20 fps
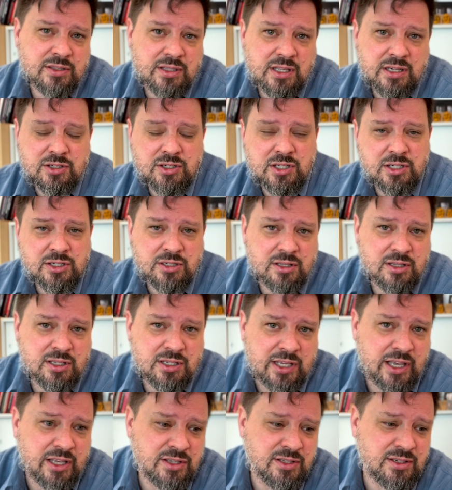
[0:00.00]
then you teach to the
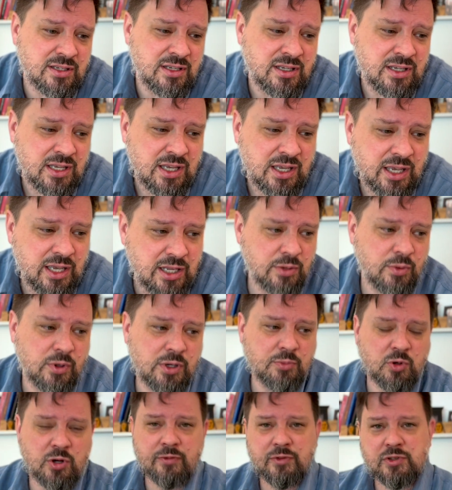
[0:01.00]
test and you
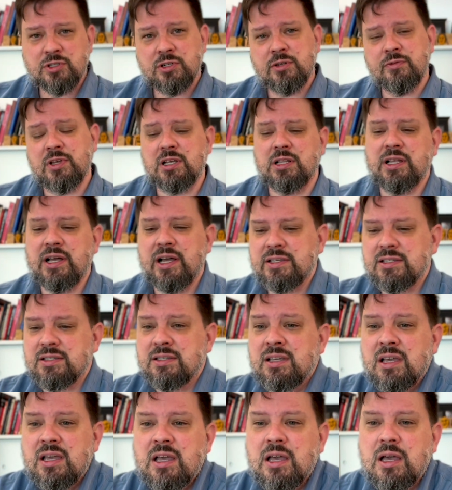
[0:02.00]
want more of a survey class.
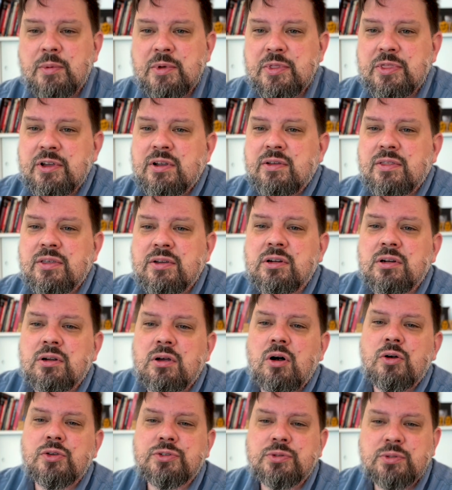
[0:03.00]
I mean, there are
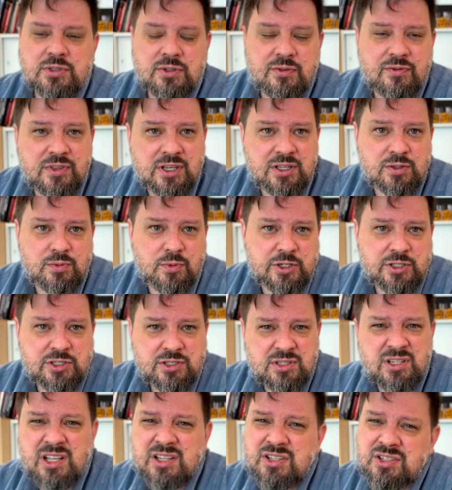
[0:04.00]
all sorts of things where
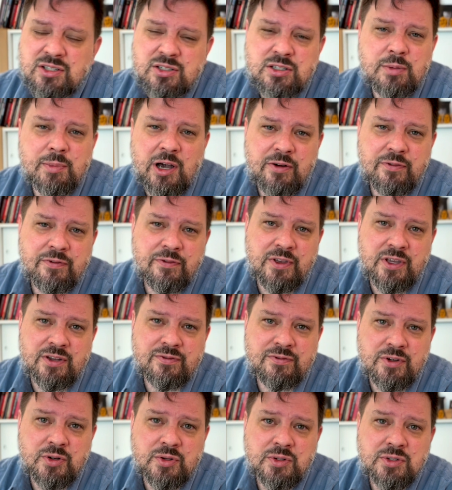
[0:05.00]
it's just about
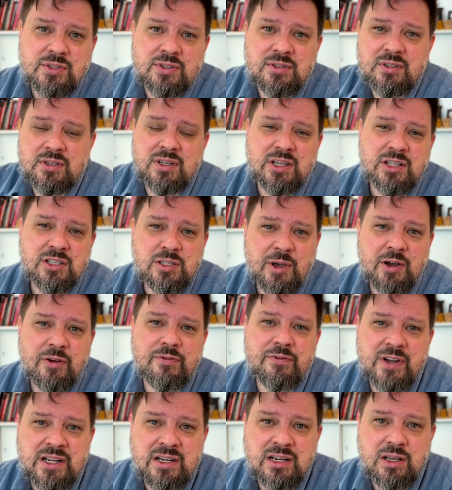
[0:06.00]
fit, folks. It's about
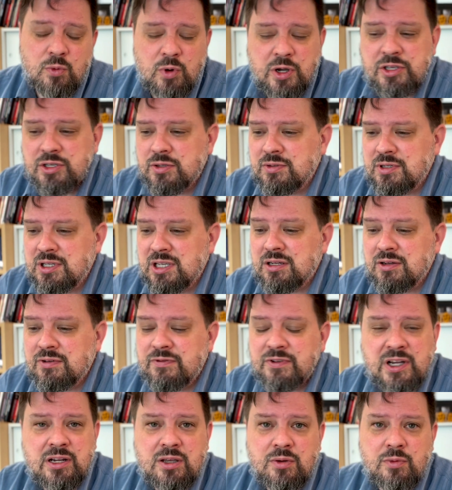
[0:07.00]
finding what you need
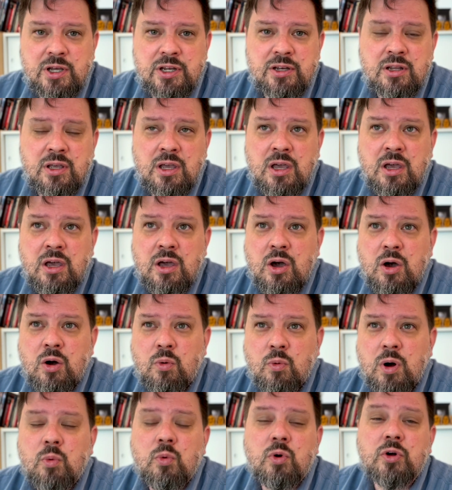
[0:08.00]
and finding what
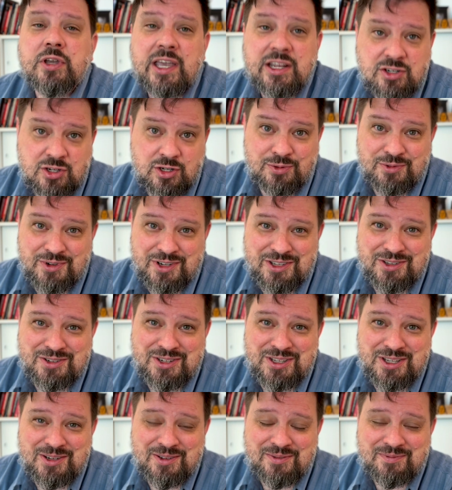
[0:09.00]
will get you what you
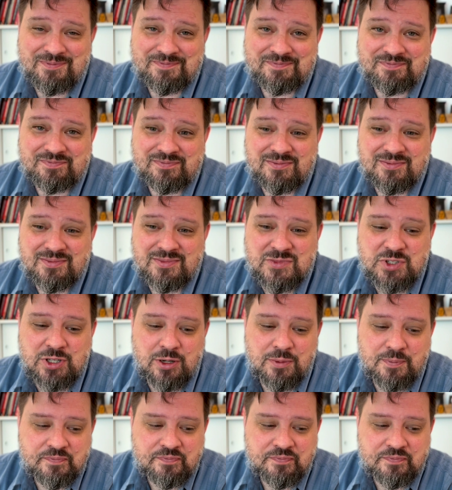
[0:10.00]
need. So